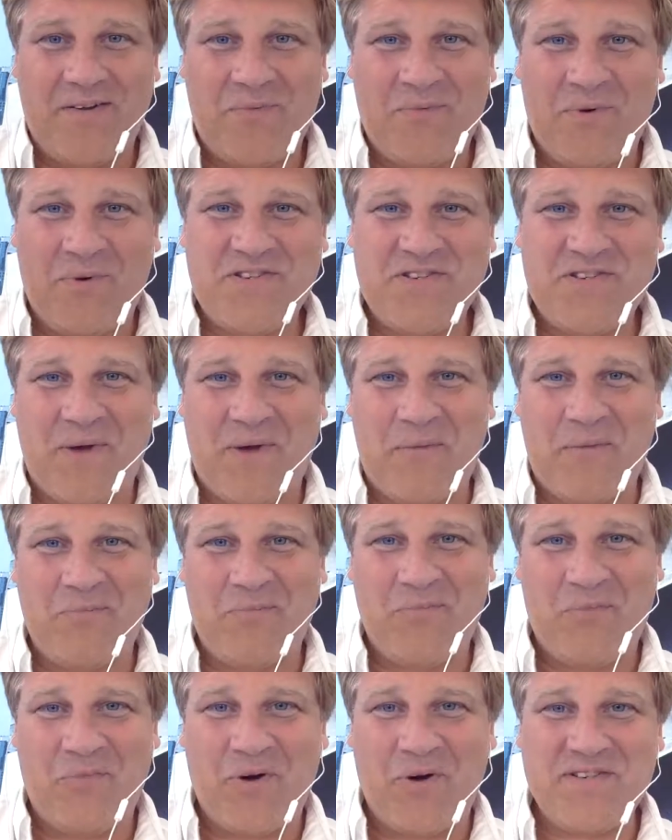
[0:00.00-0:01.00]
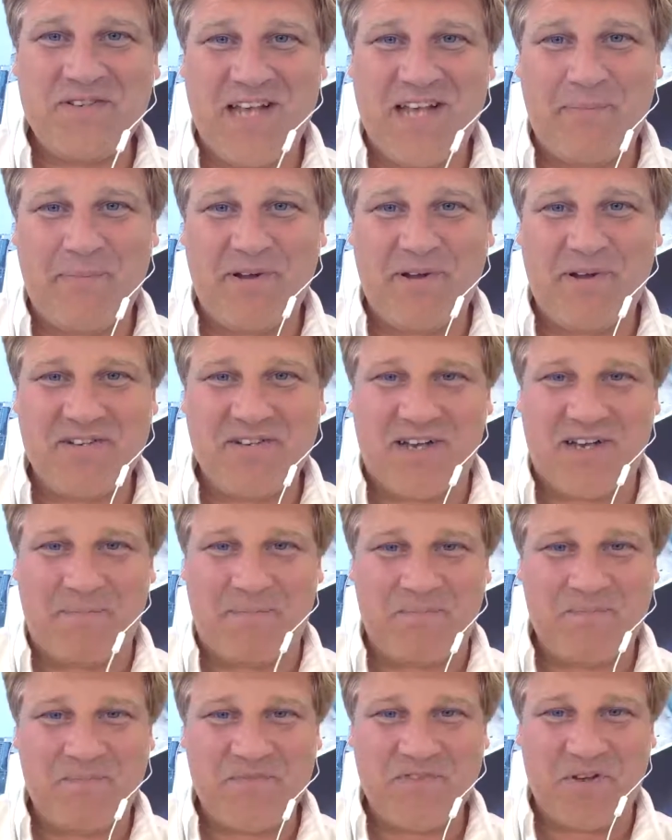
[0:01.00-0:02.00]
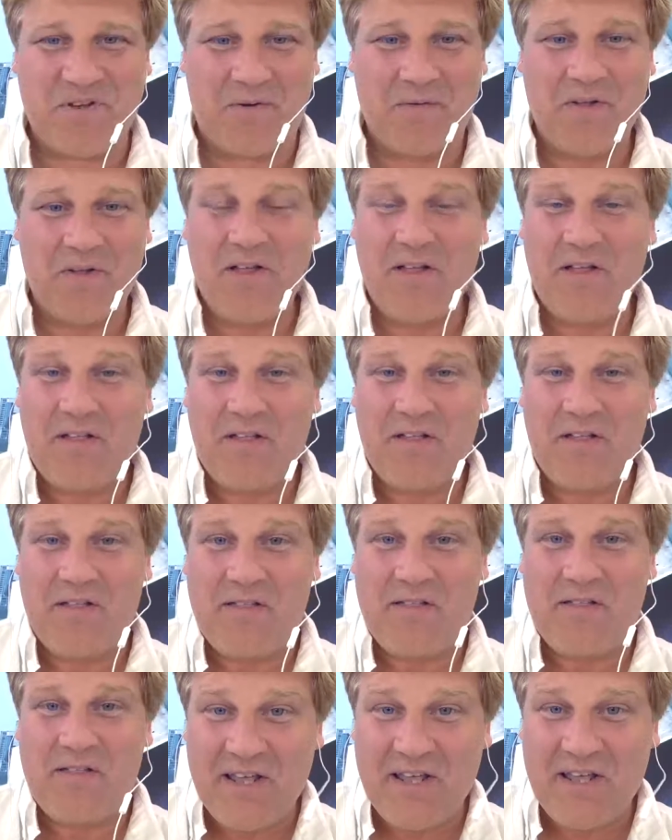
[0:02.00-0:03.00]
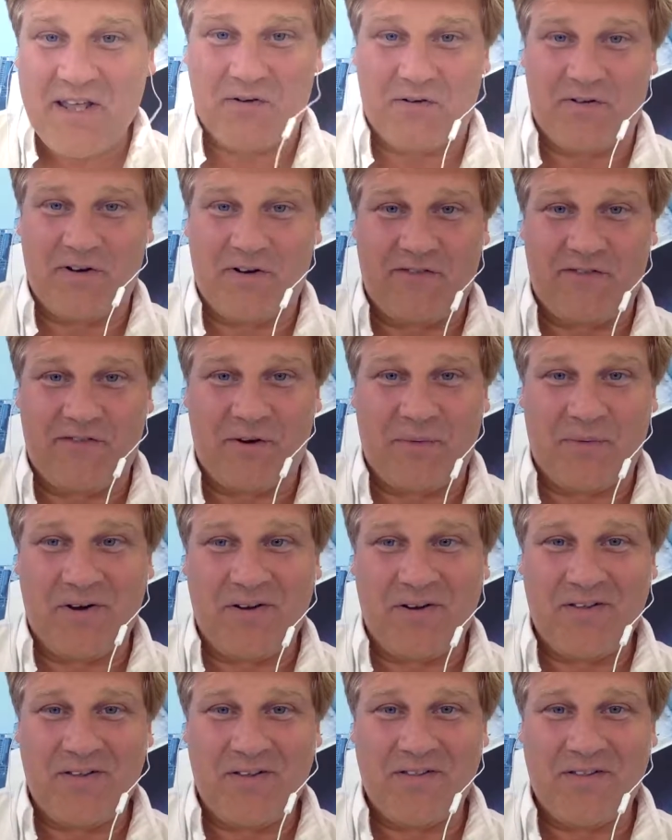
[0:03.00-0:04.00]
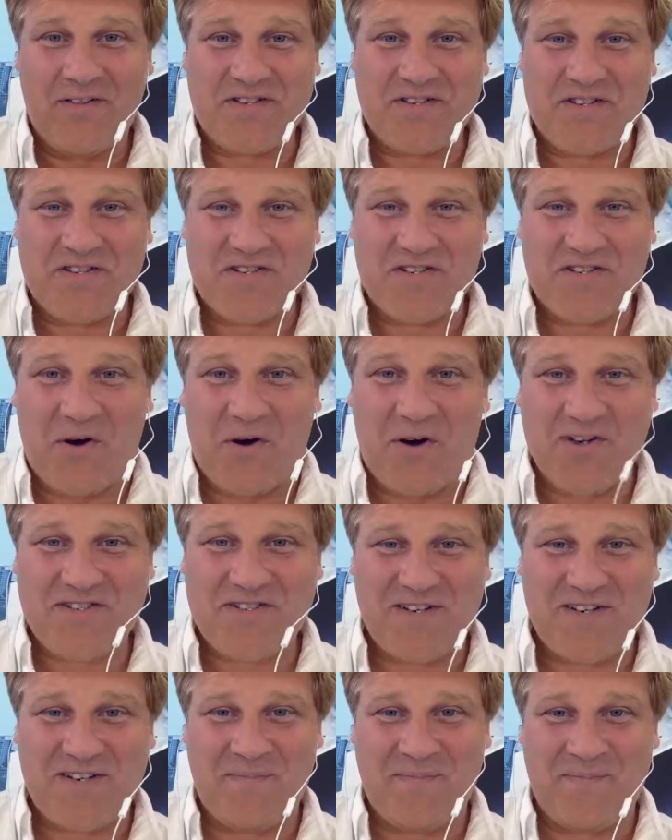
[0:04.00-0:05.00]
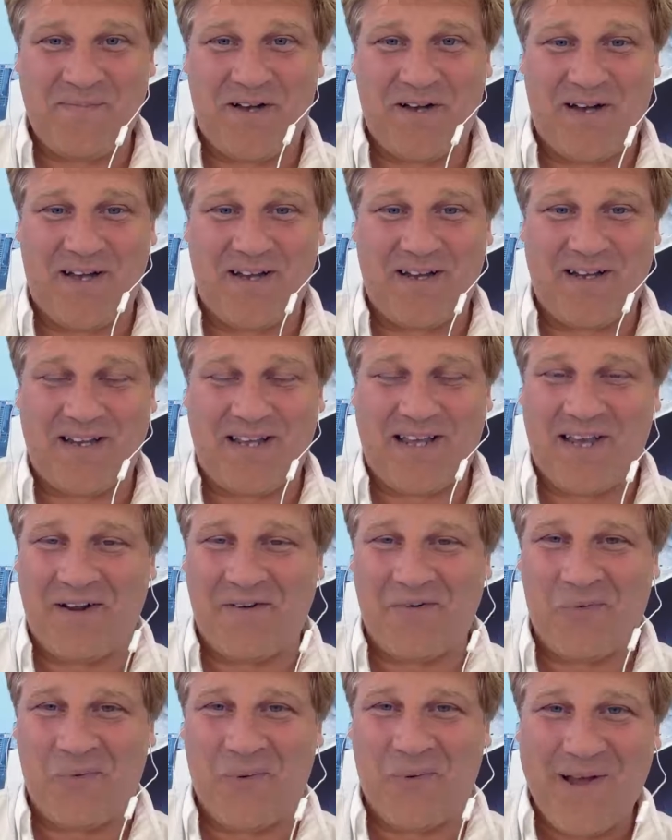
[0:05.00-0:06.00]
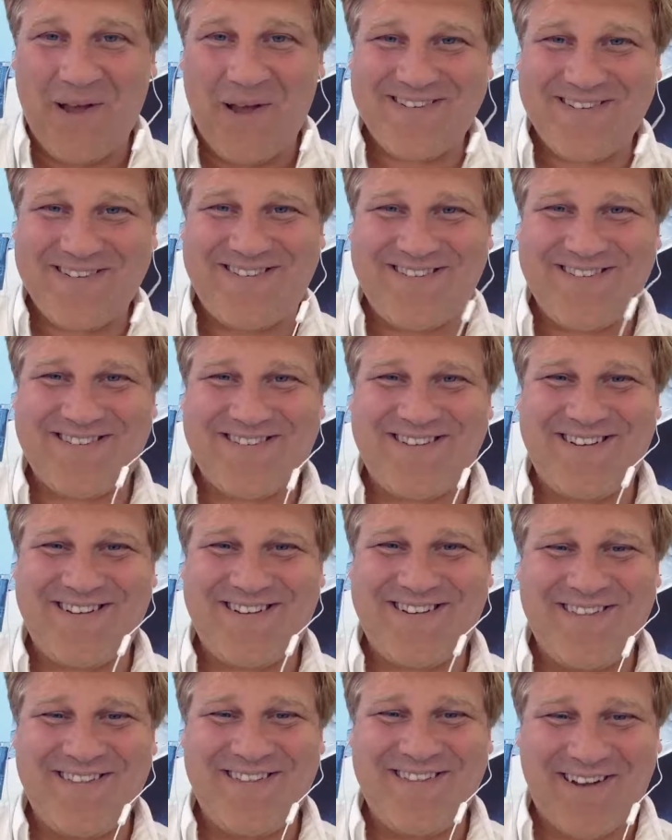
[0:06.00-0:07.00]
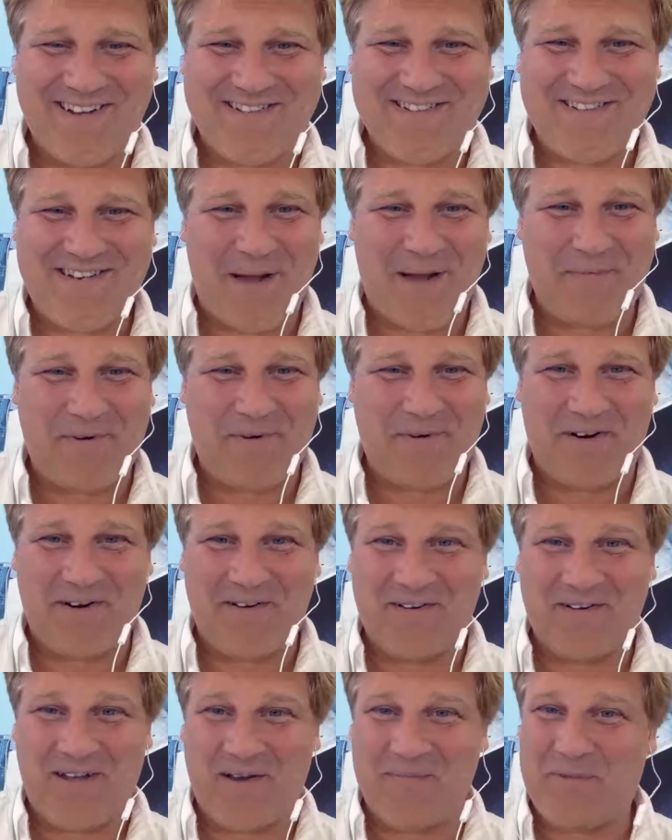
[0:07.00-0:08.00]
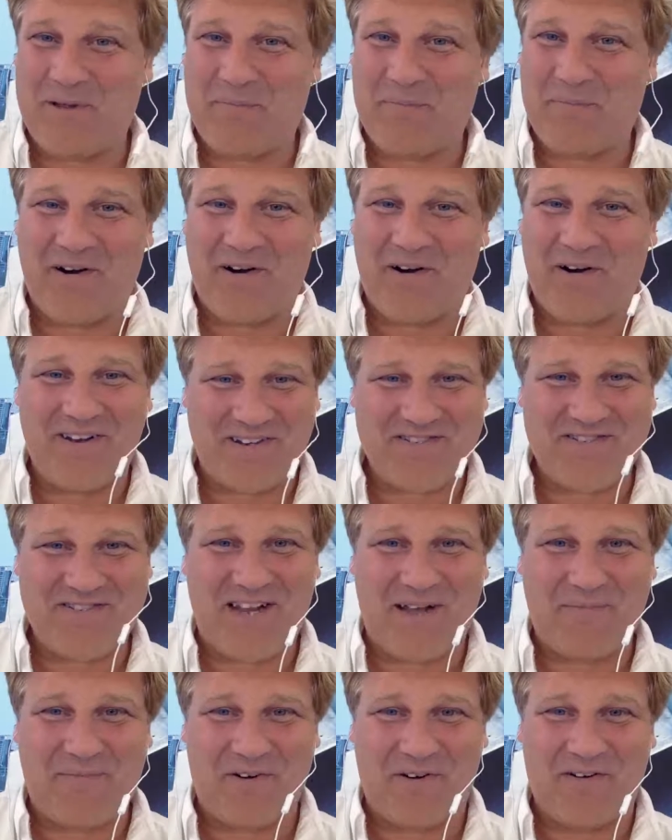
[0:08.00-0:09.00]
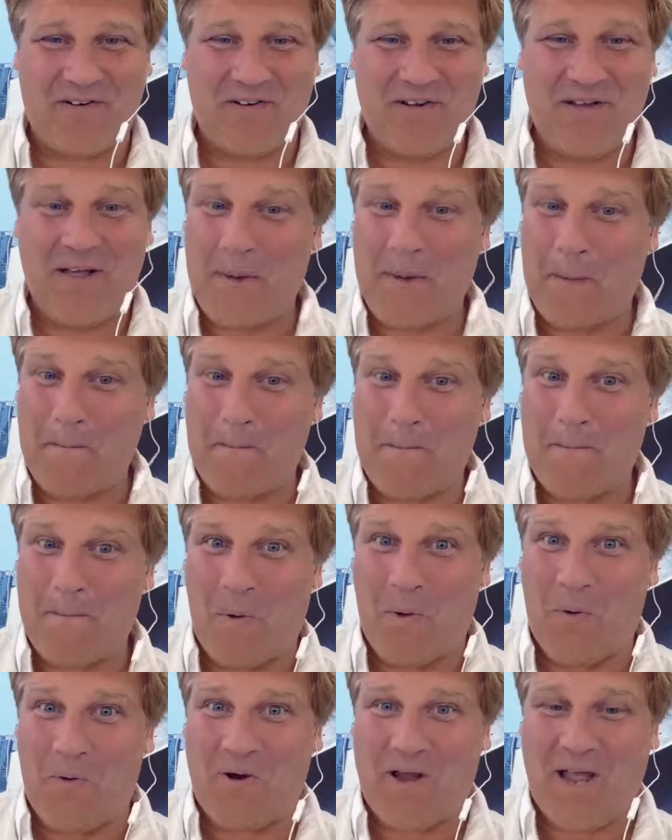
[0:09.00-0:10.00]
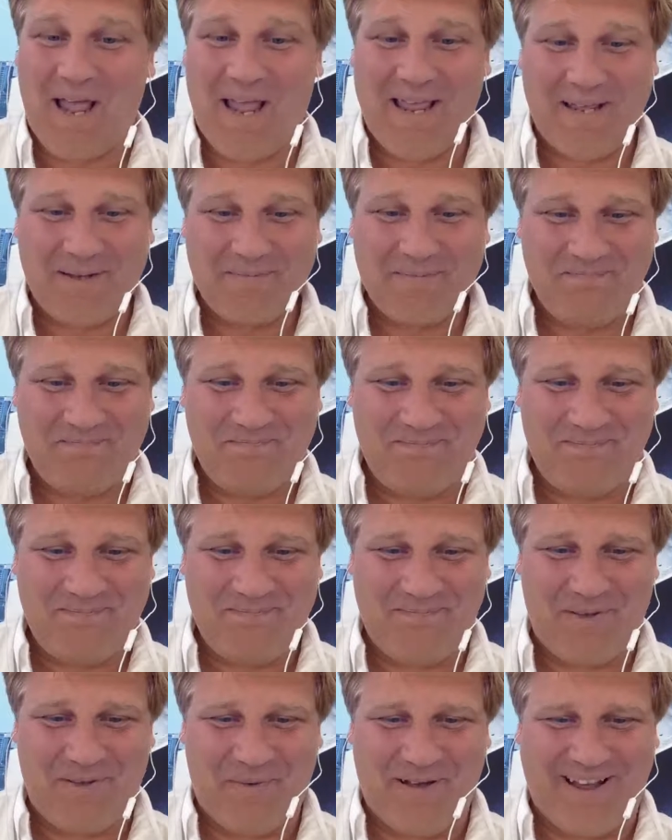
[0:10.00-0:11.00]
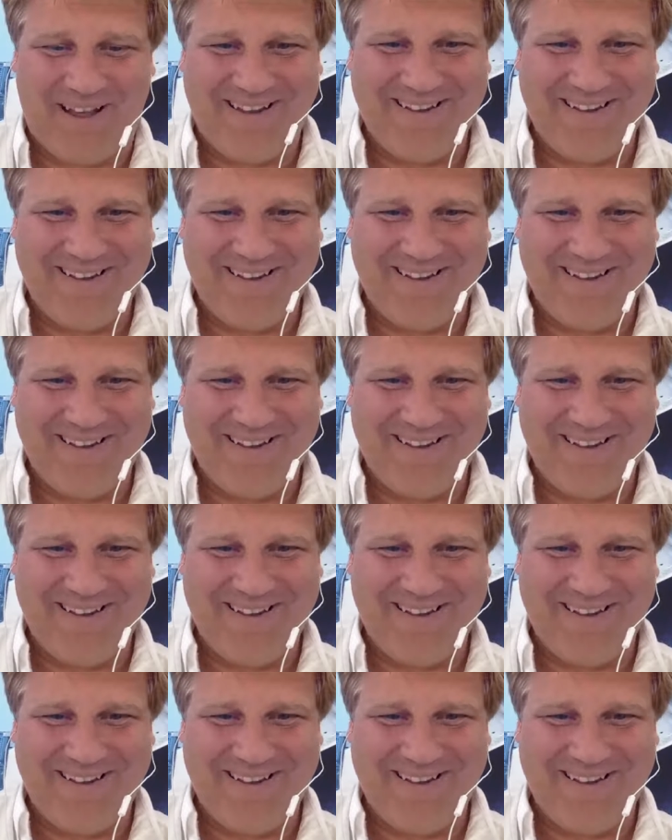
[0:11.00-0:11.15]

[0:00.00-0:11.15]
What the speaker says: One swipe, one tap at a time. So thank you, everyone. This is awesome. I can't wait to see the next chapter and be part of the next chapter. Okay, bye-bye.